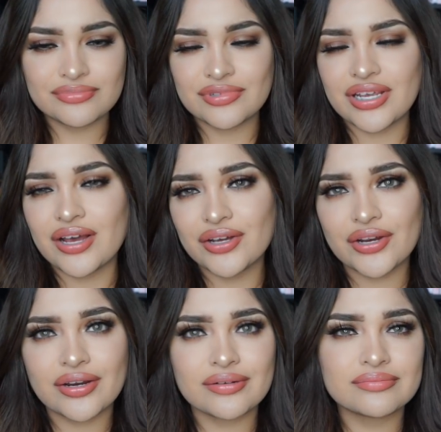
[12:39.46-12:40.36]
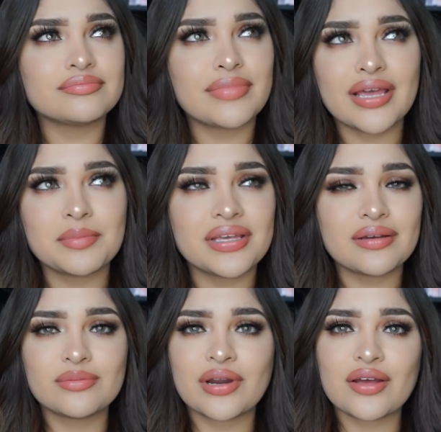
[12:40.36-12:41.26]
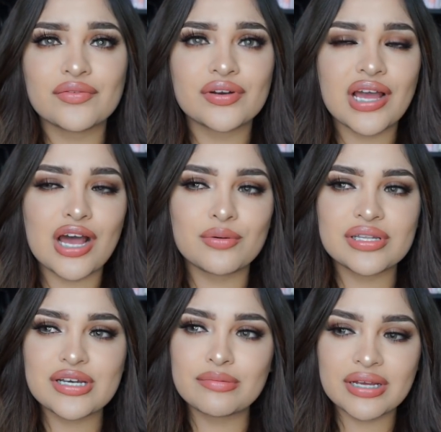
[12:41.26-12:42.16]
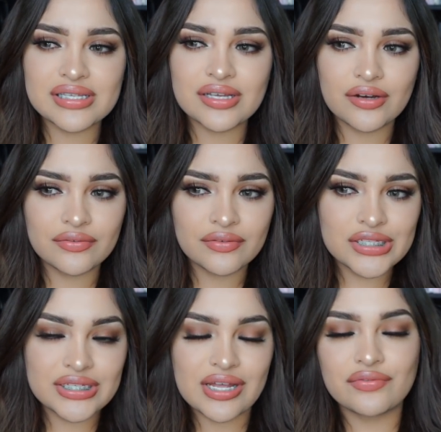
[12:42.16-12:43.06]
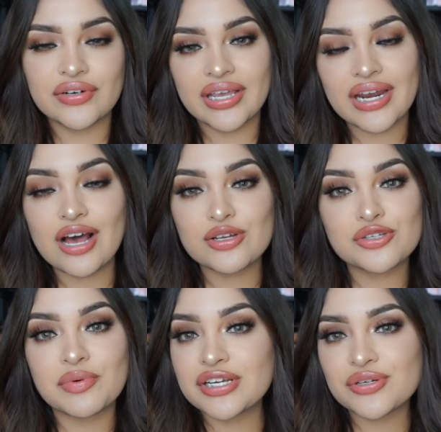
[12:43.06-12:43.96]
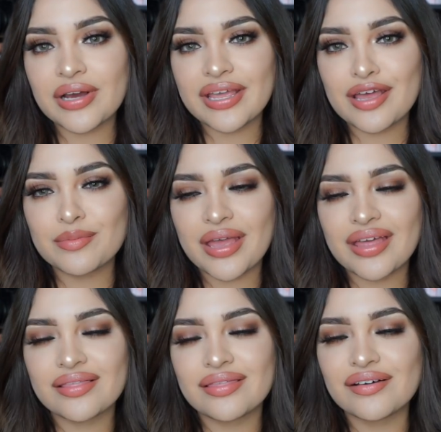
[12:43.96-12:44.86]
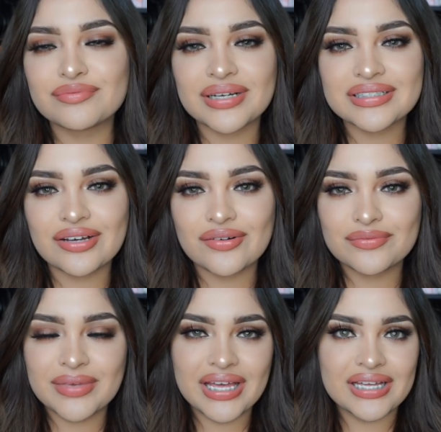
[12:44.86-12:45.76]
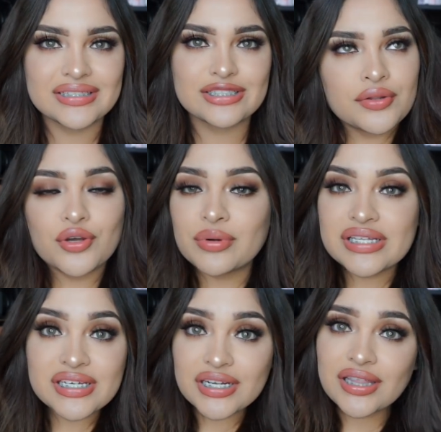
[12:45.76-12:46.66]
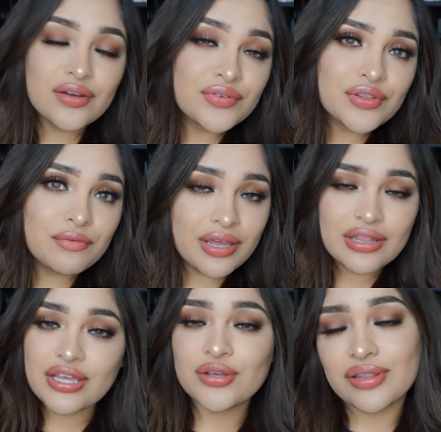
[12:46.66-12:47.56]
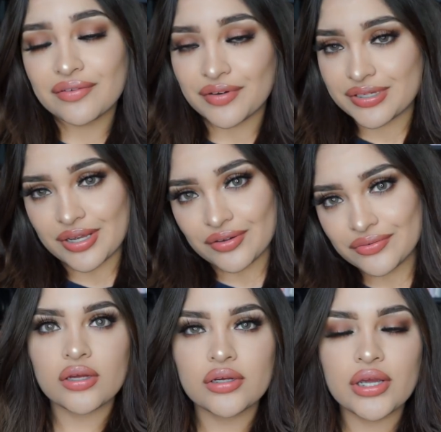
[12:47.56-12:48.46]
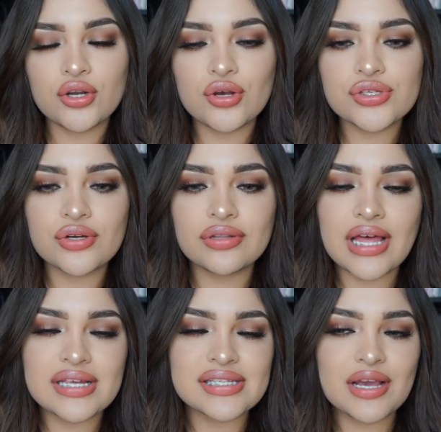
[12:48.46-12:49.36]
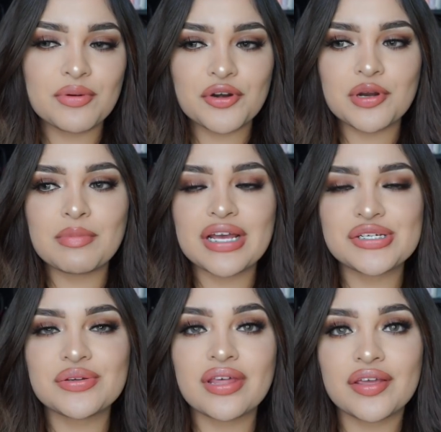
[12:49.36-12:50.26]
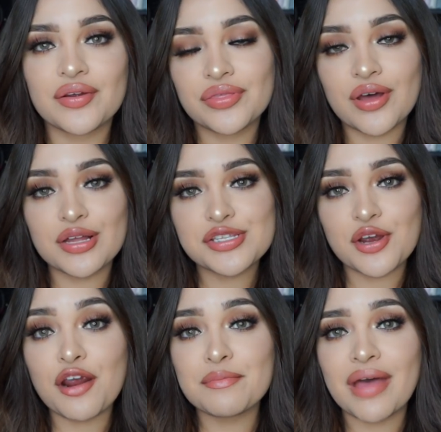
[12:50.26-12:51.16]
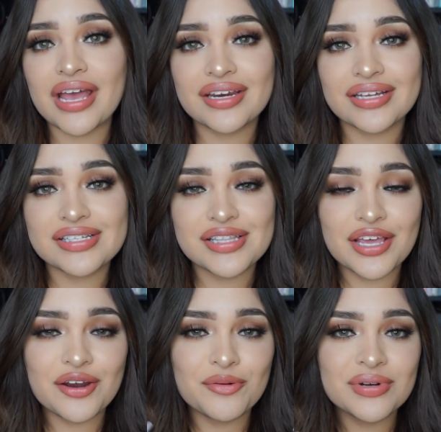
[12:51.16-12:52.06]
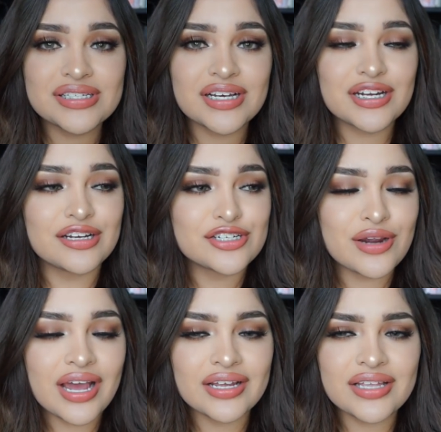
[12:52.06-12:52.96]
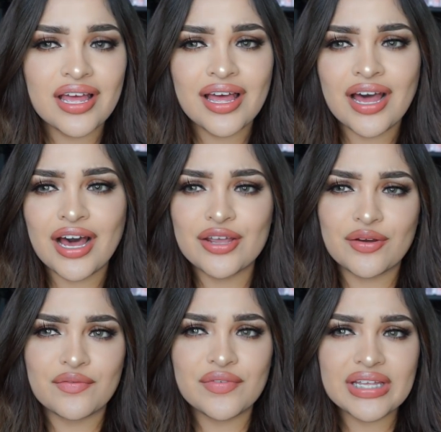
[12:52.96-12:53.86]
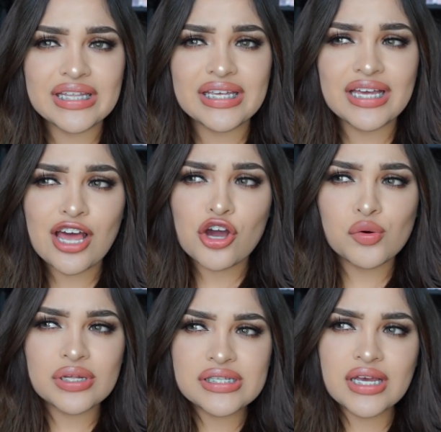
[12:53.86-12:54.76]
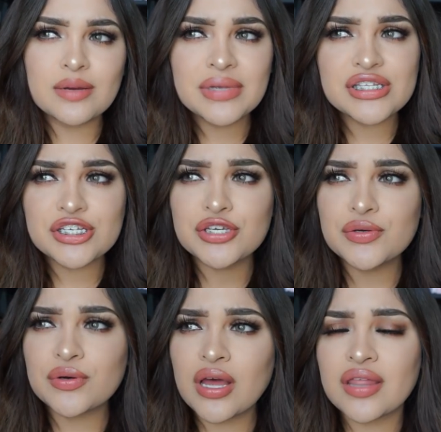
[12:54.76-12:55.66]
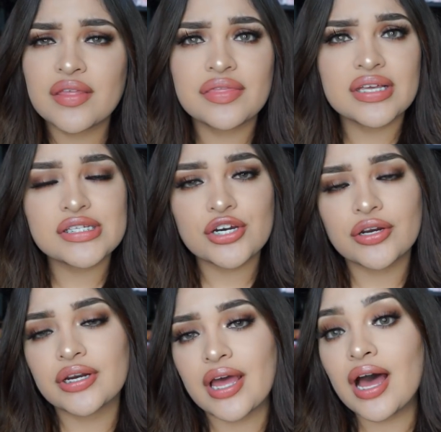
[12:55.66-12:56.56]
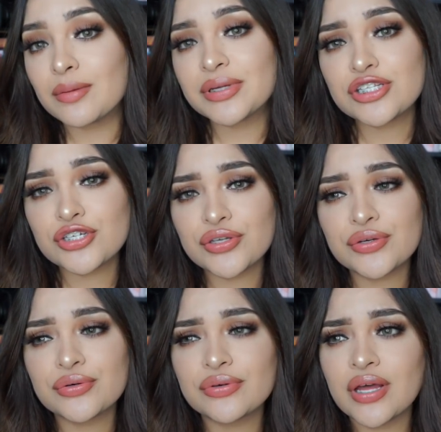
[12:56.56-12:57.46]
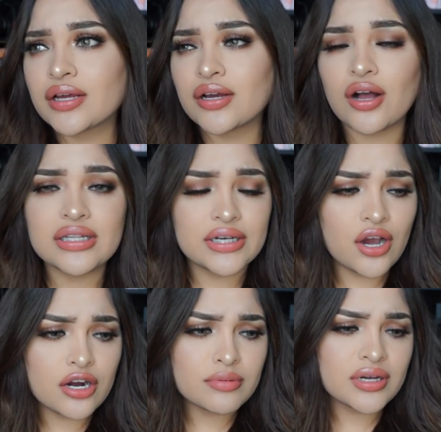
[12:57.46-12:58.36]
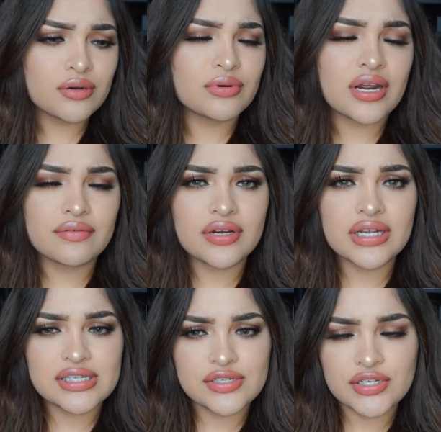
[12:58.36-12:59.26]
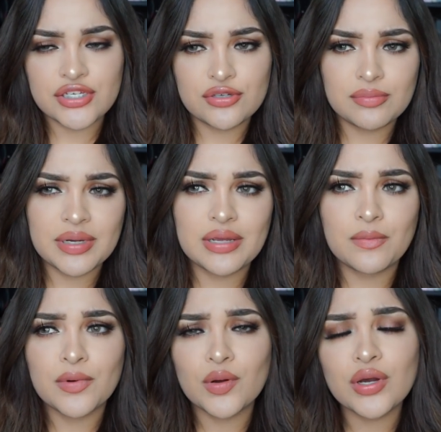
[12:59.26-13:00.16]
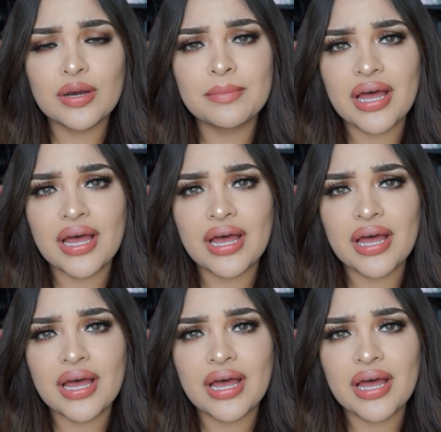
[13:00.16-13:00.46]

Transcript: younger, baby, whatever, I would tell myself to not forget how special I am and love myself, because nobody's gonna love you the way that you love yourself. And also, lastly, I want to remind you that your thoughts are magnets. They are what's gonna attract how you're feeling, what's coming to you, the things that are gonna happen to you. Call it karma, whatever it is to you, but it will come